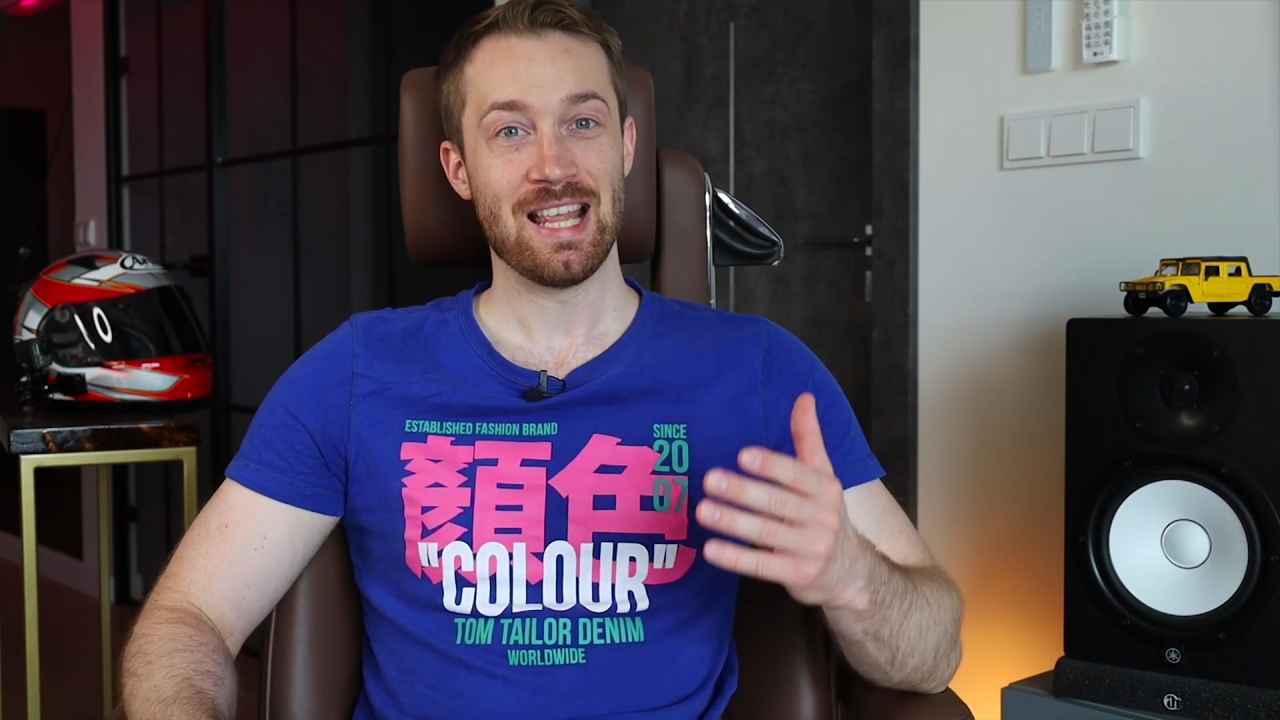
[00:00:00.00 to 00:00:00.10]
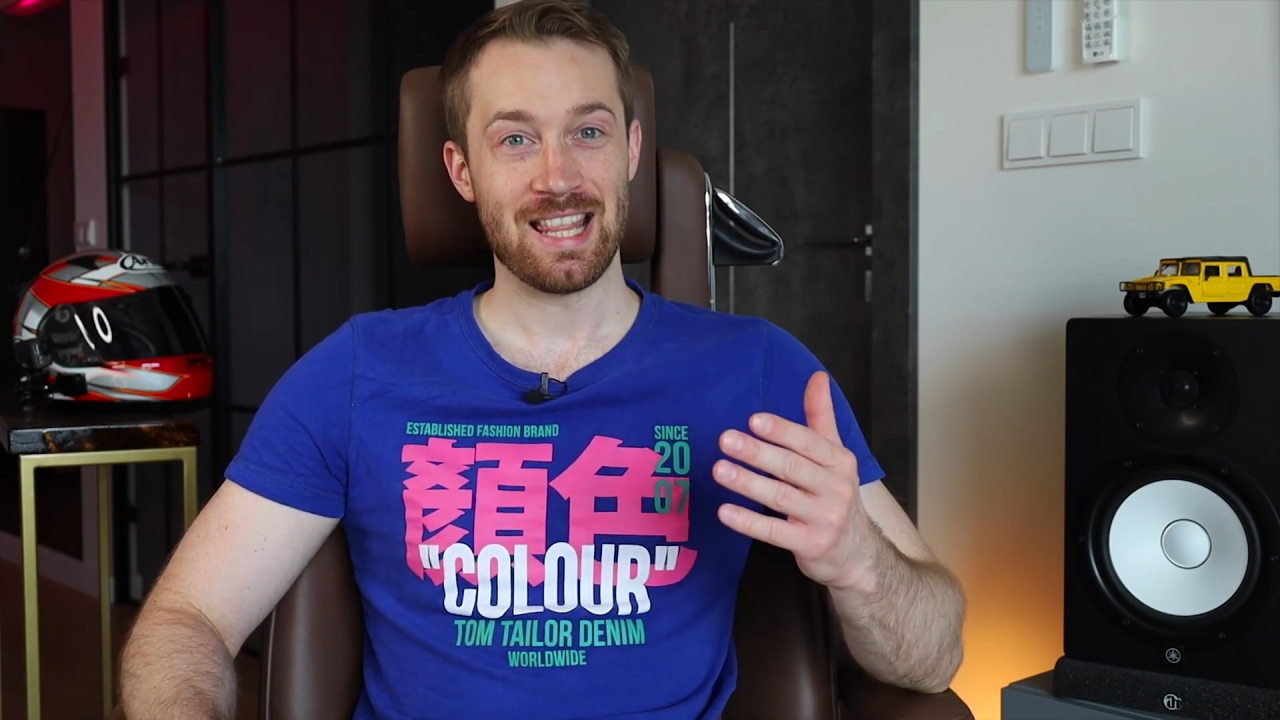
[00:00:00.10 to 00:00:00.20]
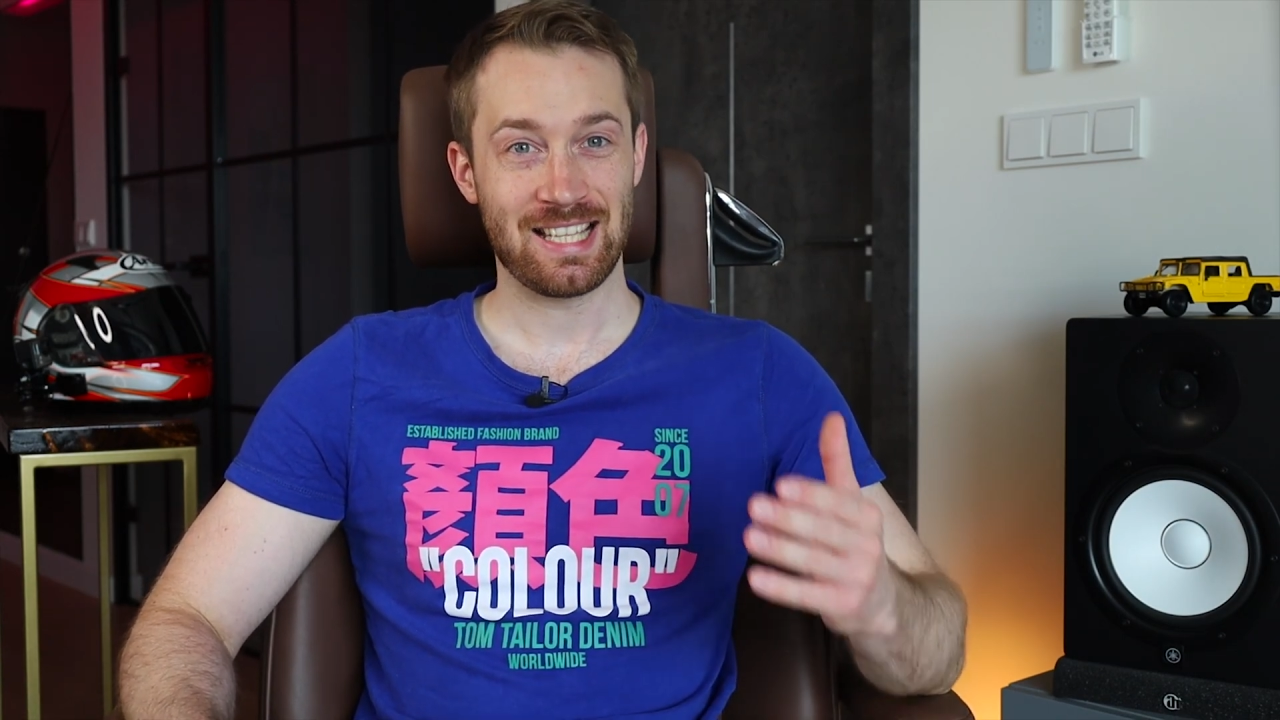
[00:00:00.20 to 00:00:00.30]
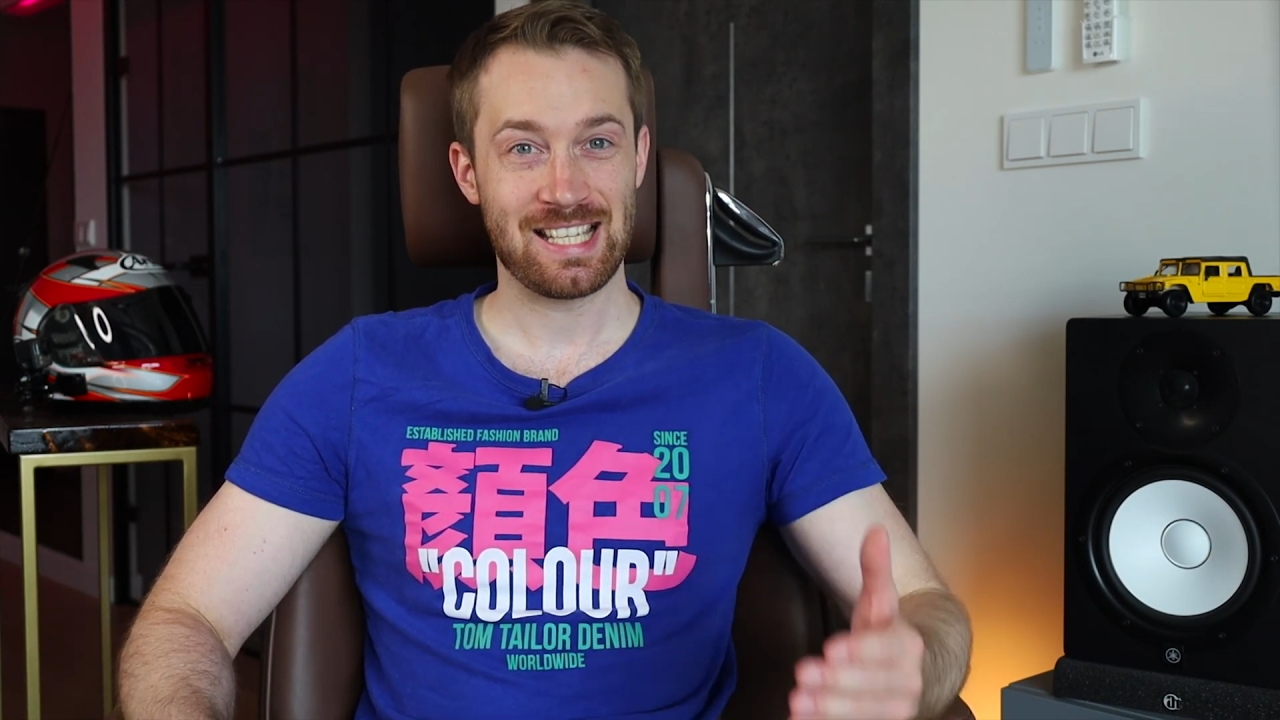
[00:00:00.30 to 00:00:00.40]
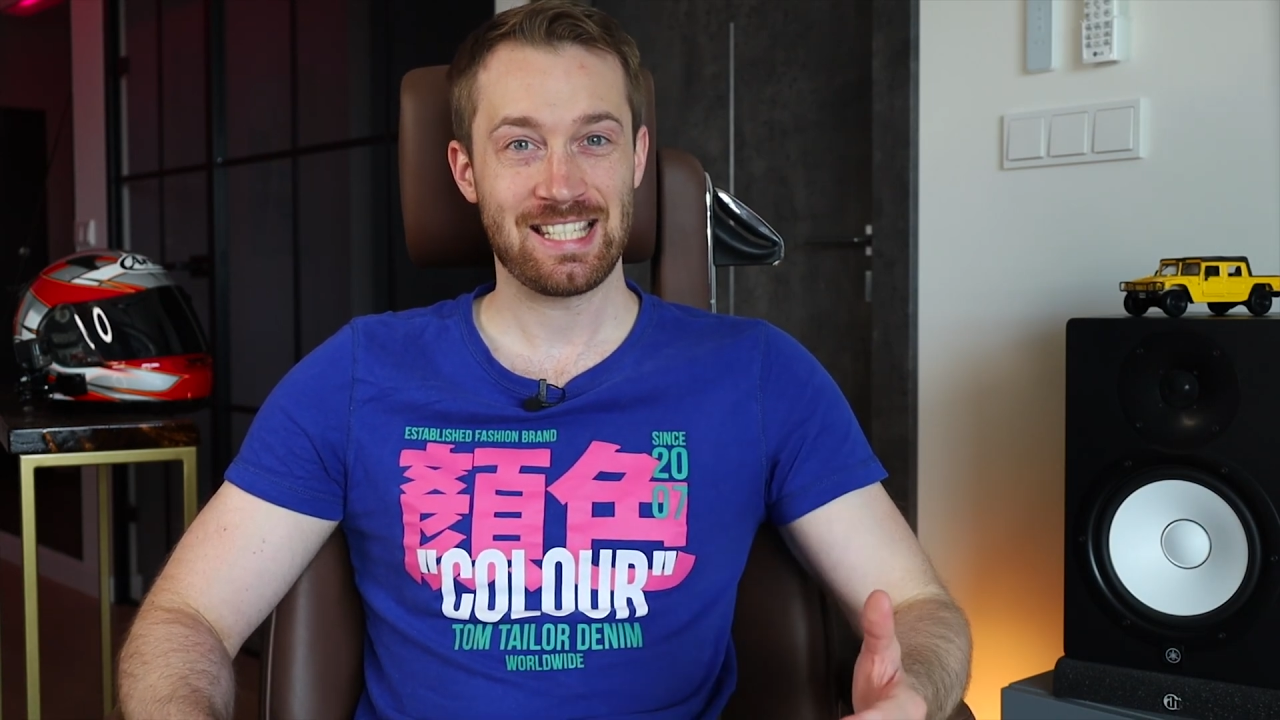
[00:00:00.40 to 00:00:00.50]

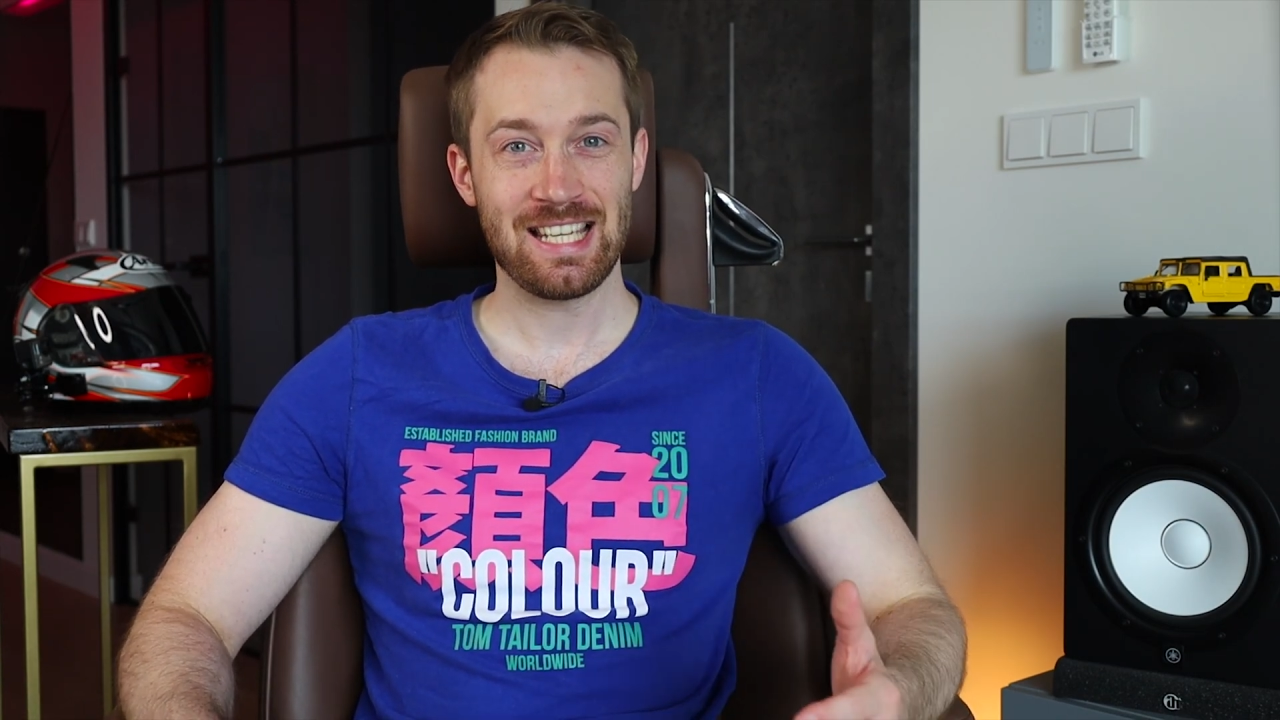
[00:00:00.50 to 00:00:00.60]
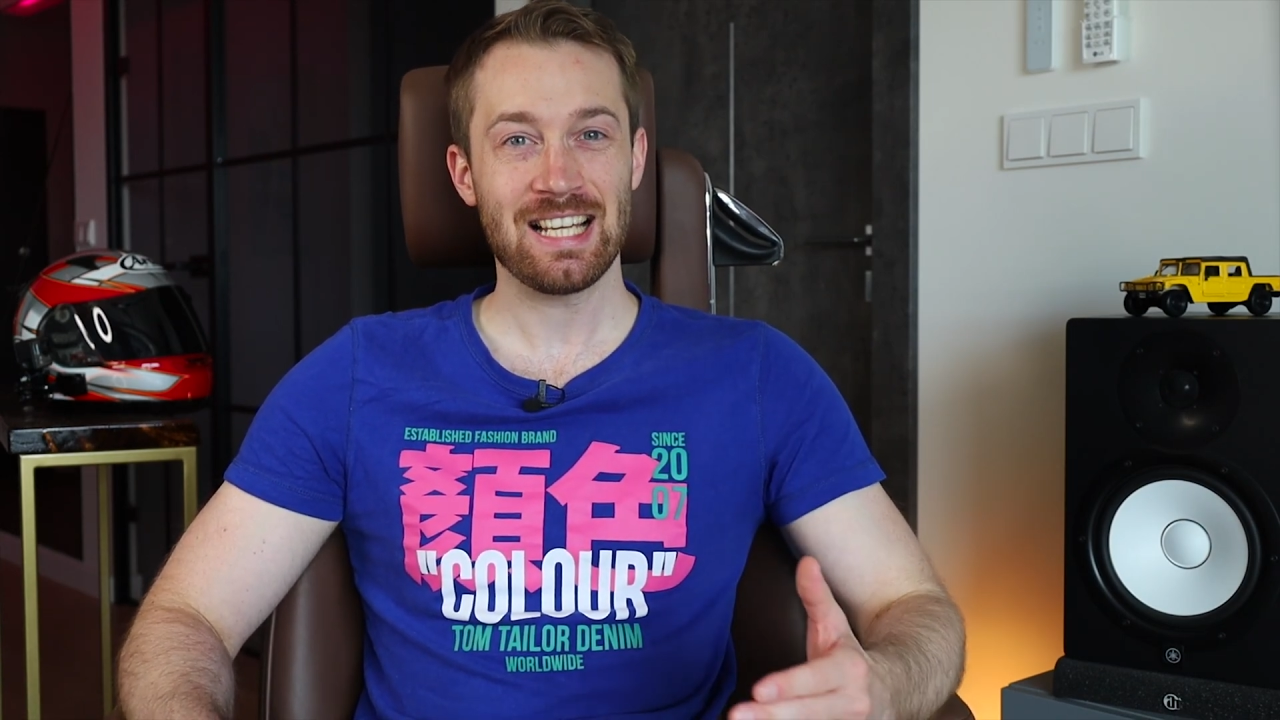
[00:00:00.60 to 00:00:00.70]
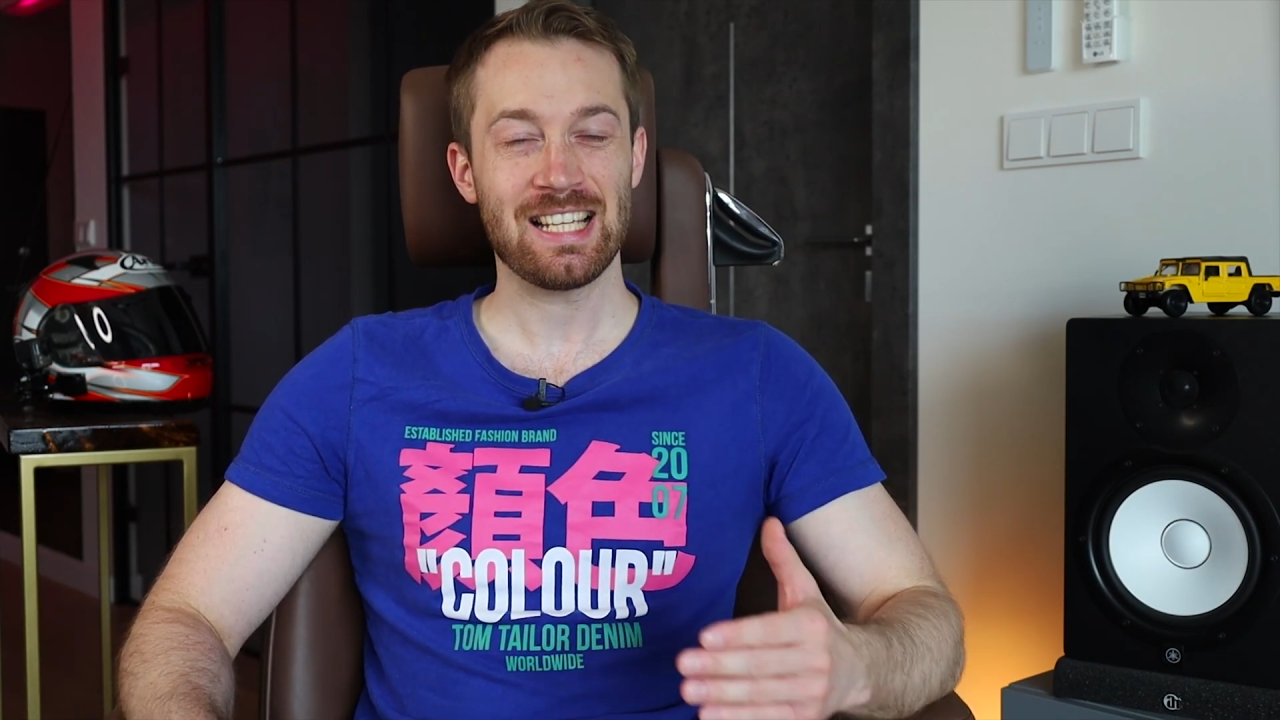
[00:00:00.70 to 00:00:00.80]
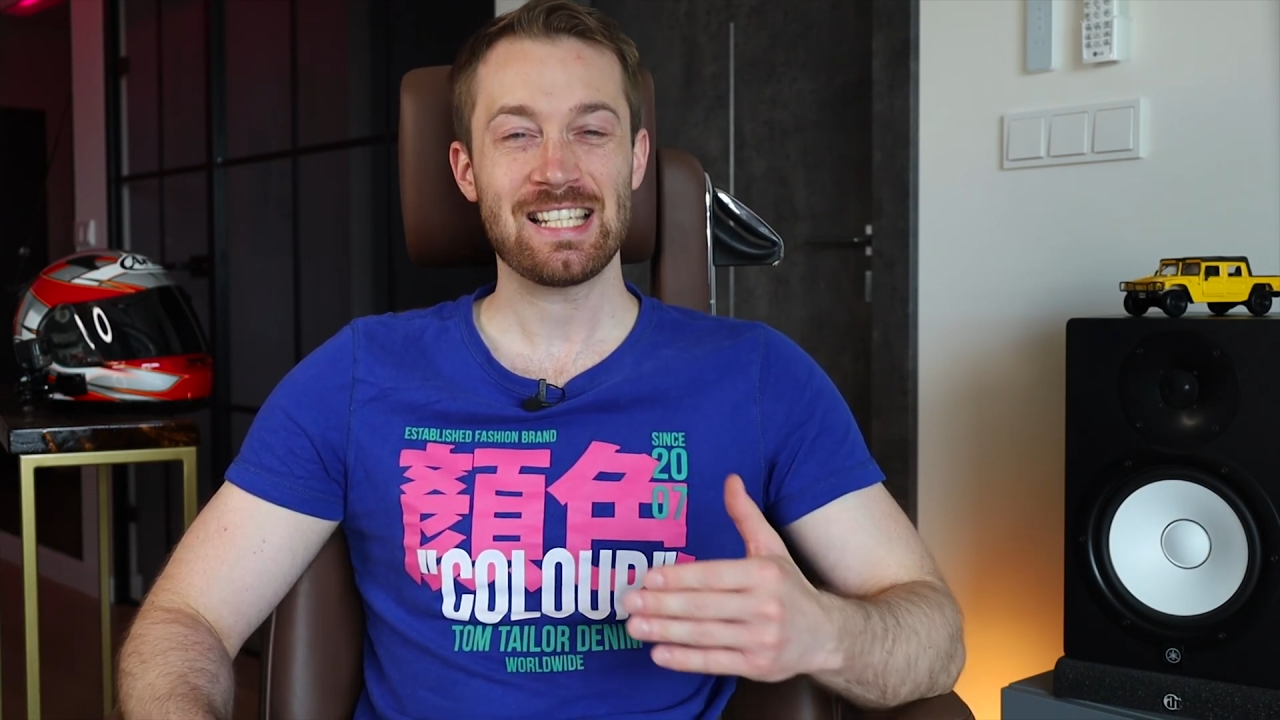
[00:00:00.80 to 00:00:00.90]
that still